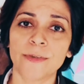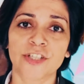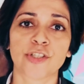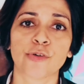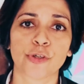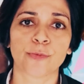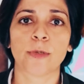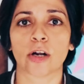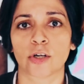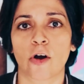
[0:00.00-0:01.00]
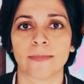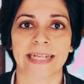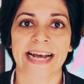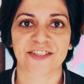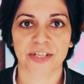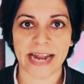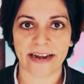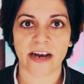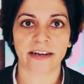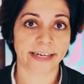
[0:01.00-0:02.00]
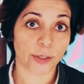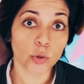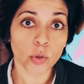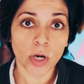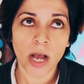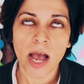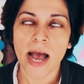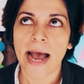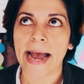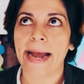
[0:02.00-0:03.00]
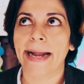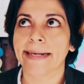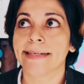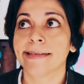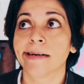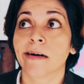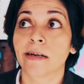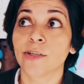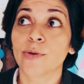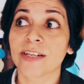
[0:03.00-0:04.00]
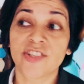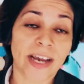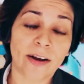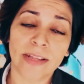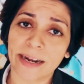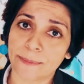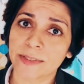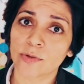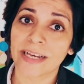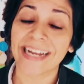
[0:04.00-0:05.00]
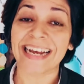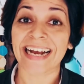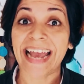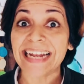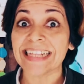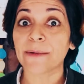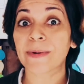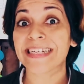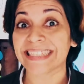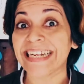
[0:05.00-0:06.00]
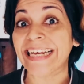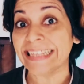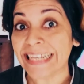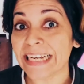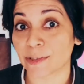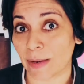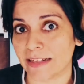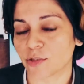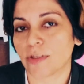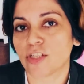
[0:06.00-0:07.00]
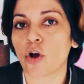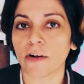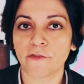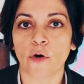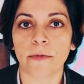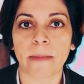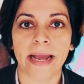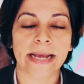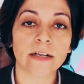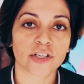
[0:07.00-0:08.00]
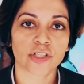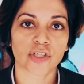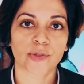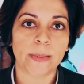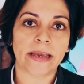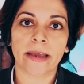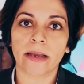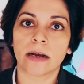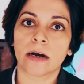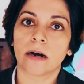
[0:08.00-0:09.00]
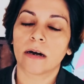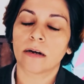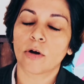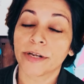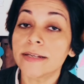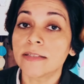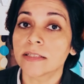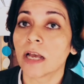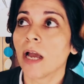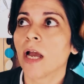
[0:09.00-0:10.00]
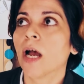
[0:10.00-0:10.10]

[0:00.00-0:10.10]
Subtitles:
which is youtube.com/nainaredu, and you can check out that episode there. Again, that one is in Hindi as well, so it's not for my English speaking audience.